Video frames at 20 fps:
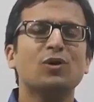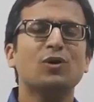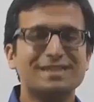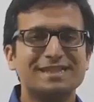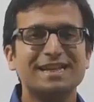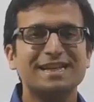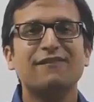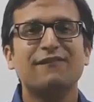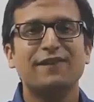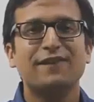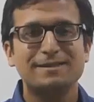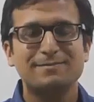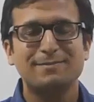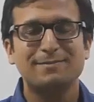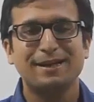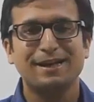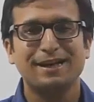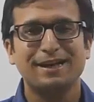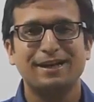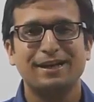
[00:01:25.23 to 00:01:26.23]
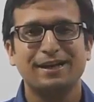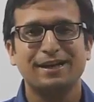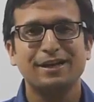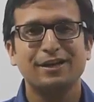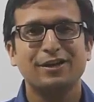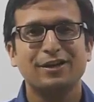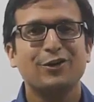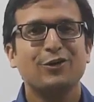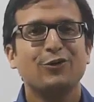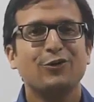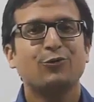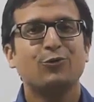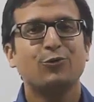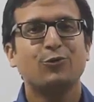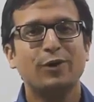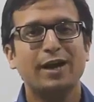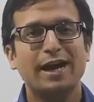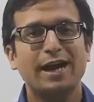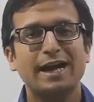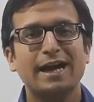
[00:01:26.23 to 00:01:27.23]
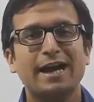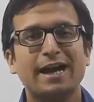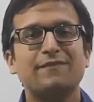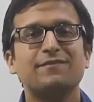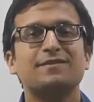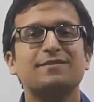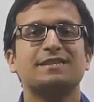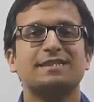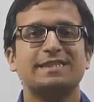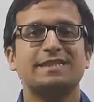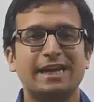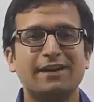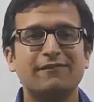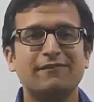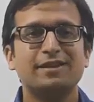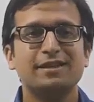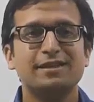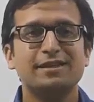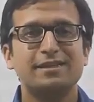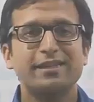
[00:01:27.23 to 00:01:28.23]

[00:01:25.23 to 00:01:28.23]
self-explanatory, could I have saved this